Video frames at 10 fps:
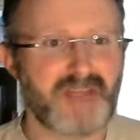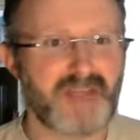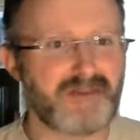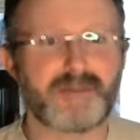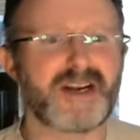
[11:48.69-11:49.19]

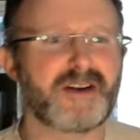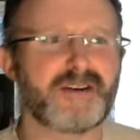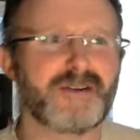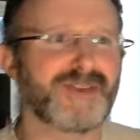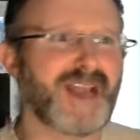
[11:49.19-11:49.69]
everybody
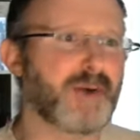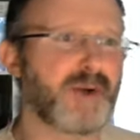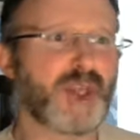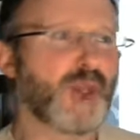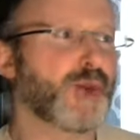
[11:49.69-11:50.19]
knows
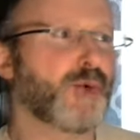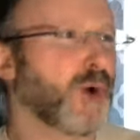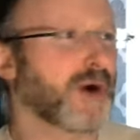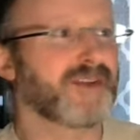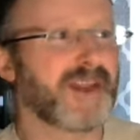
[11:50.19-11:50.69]
how a queue
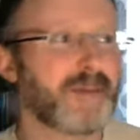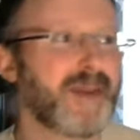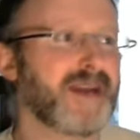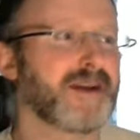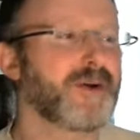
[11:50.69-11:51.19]
works at the
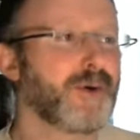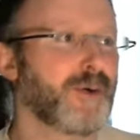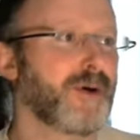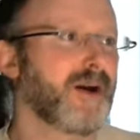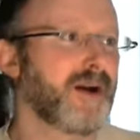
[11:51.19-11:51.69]
bank
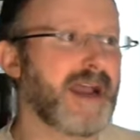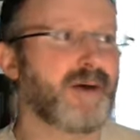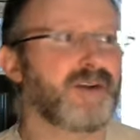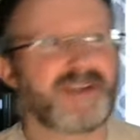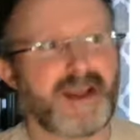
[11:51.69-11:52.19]
or
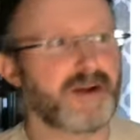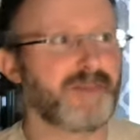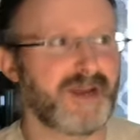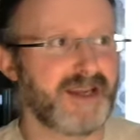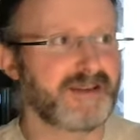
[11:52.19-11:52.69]
how a stack
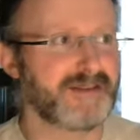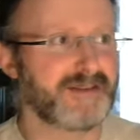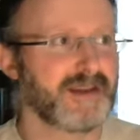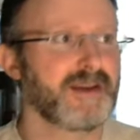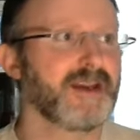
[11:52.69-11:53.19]
of
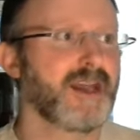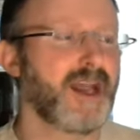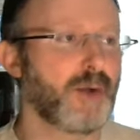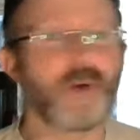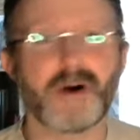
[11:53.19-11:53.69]
plates
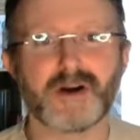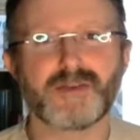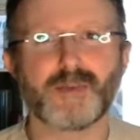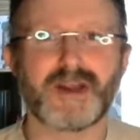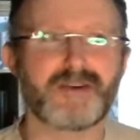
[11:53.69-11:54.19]
uh,
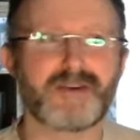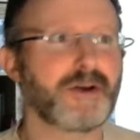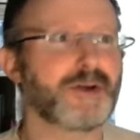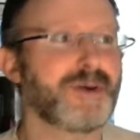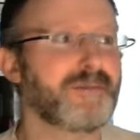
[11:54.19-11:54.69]
works whenever you
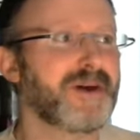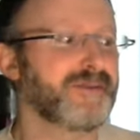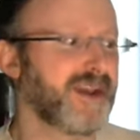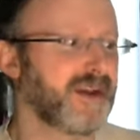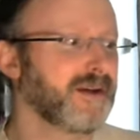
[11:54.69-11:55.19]
go to a
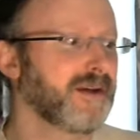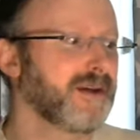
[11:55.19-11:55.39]
buffet.